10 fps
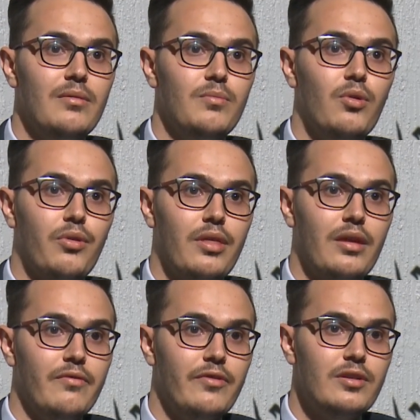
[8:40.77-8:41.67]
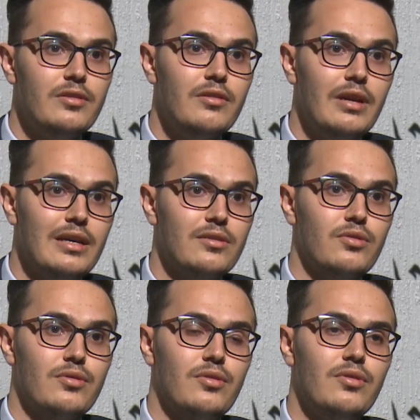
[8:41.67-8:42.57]
both inverter
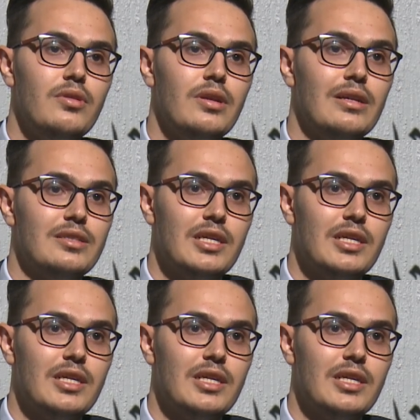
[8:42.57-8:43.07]
and